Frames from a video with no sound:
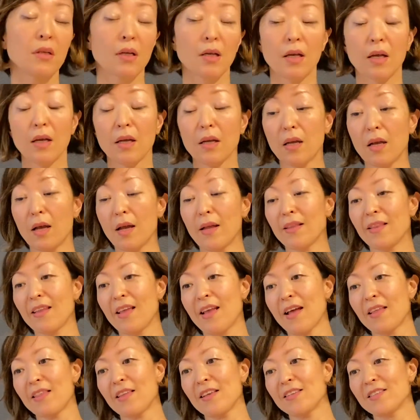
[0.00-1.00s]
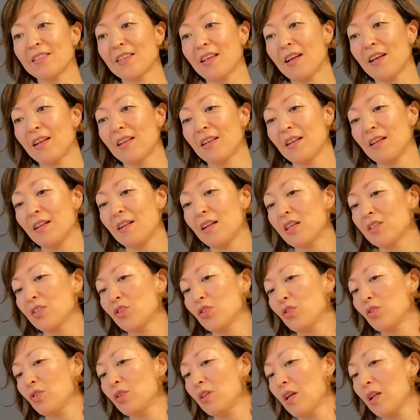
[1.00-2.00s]
Okay, and the other side. Let's
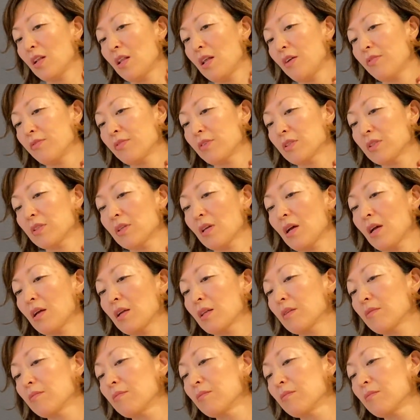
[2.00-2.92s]
do the left side.